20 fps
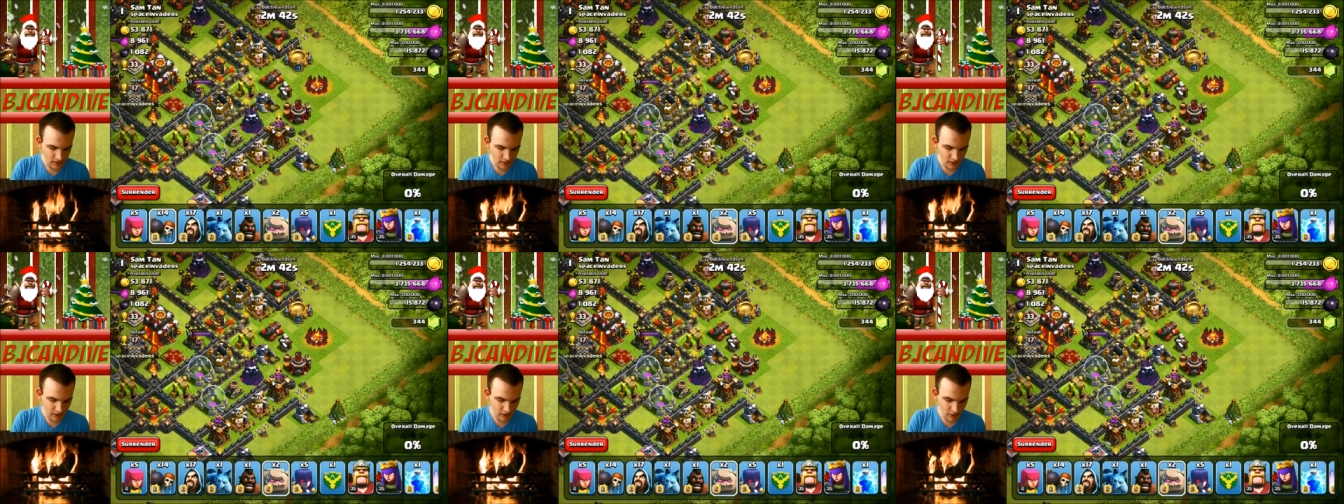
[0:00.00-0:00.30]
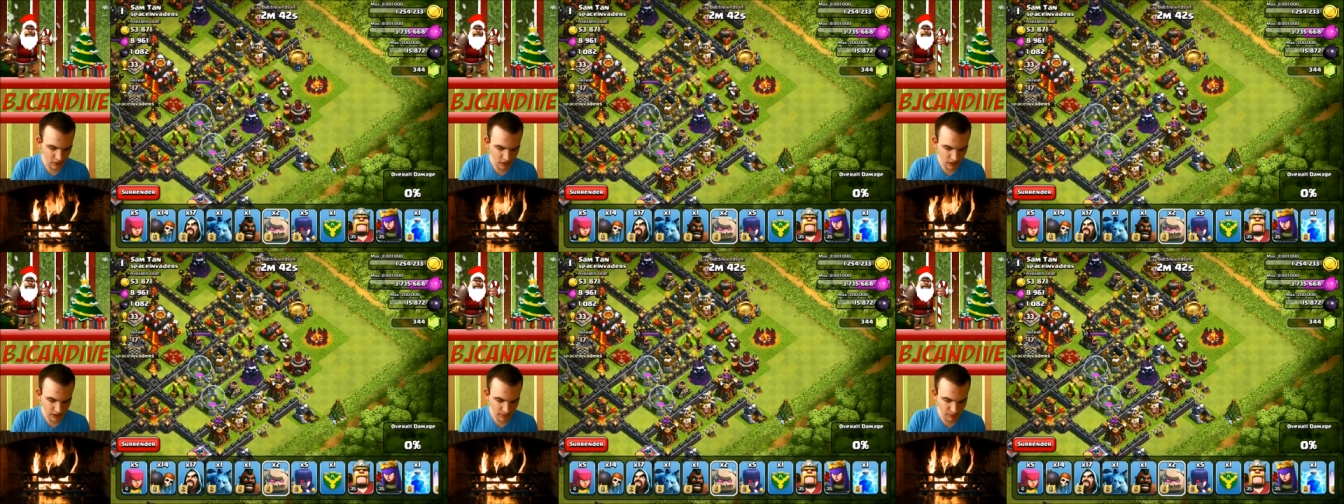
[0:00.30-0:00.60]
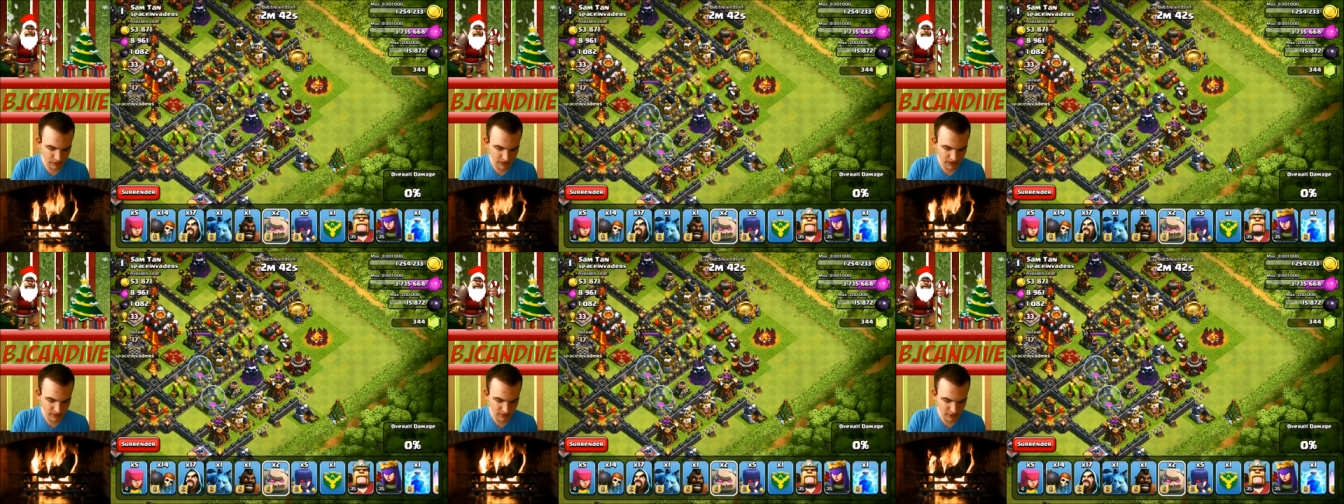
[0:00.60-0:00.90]
Gonna go ahead
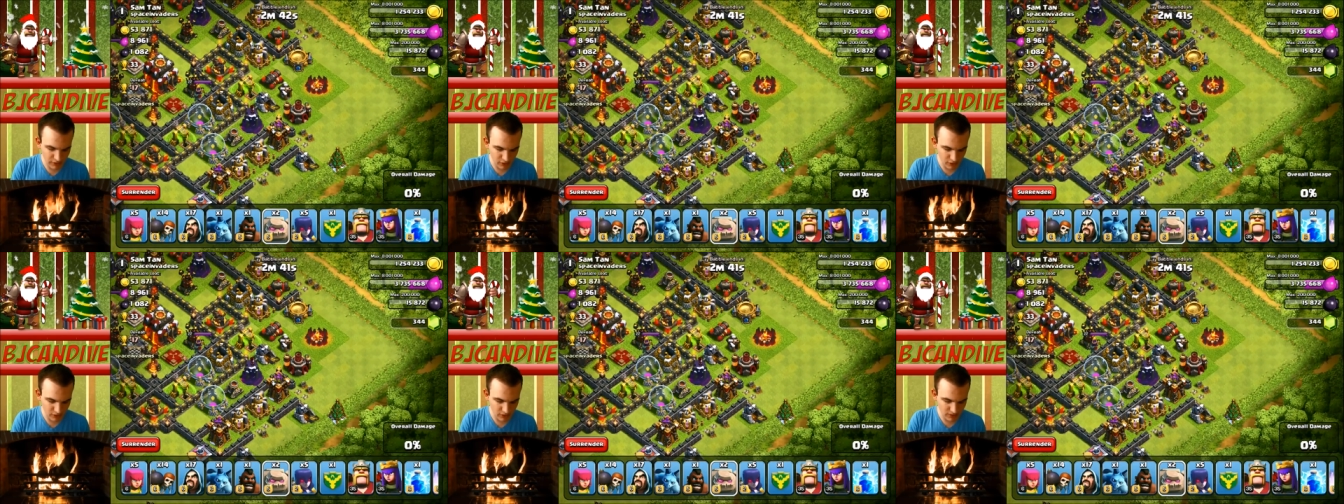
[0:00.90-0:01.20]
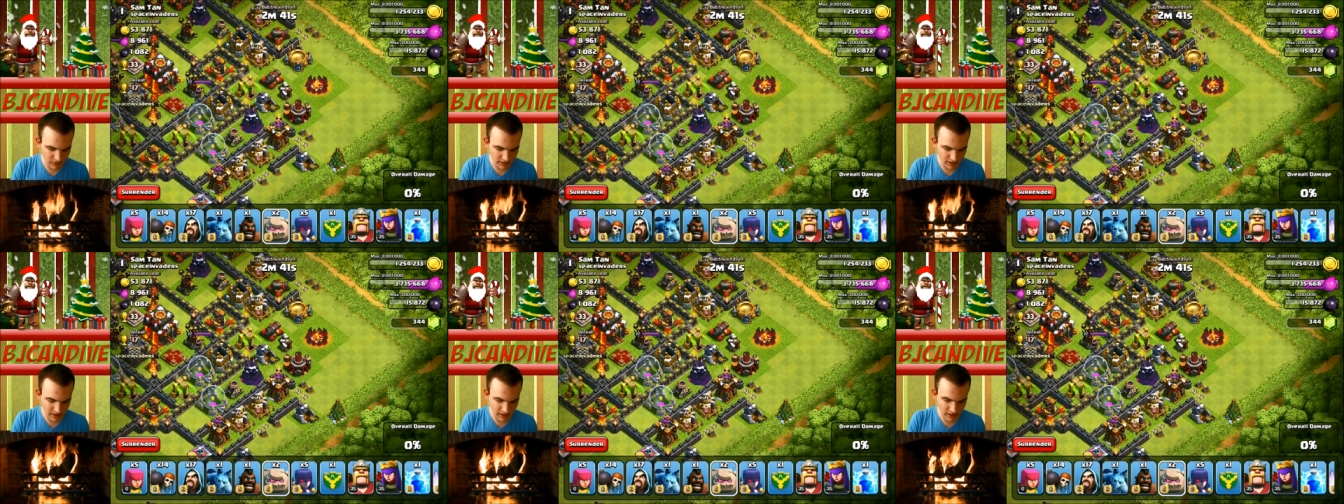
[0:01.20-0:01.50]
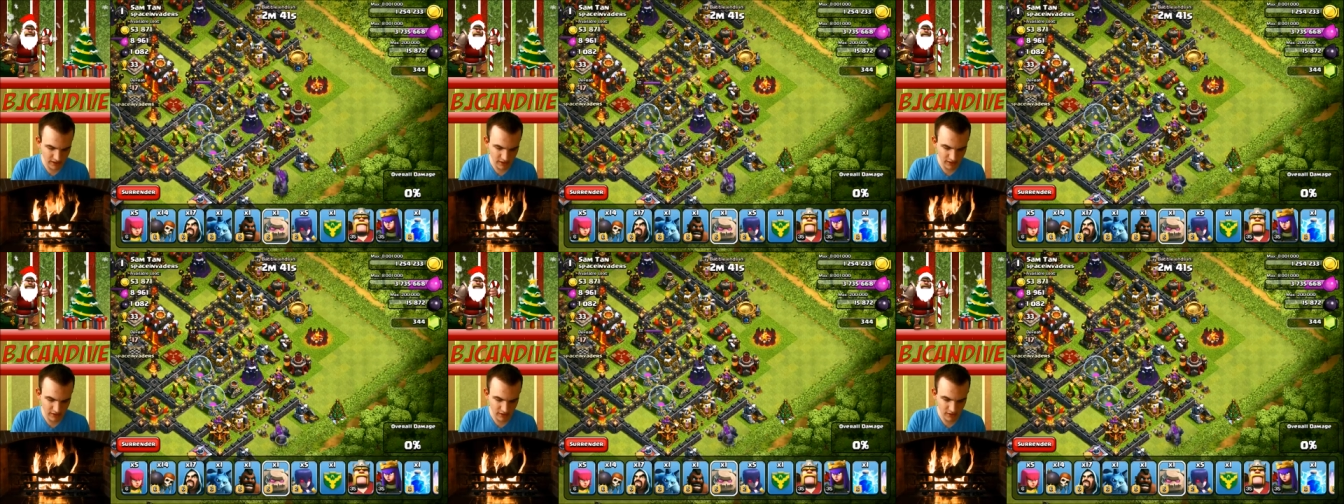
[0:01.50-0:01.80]
and put down my golems
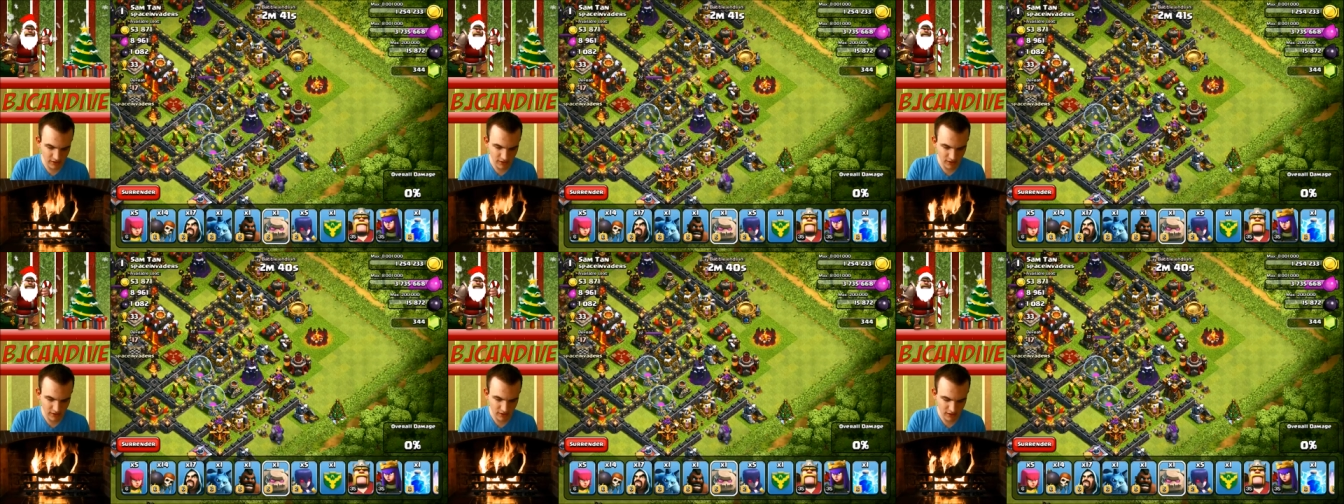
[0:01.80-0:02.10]
here,